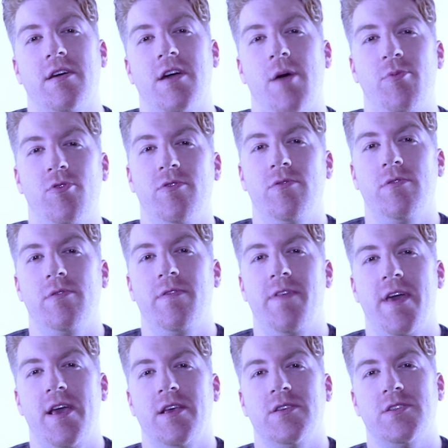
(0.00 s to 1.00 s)
couple of
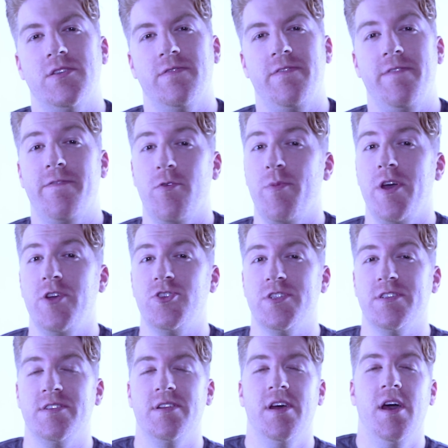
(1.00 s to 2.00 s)
things of
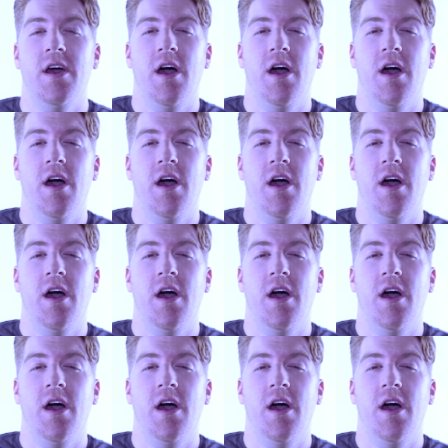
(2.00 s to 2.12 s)
information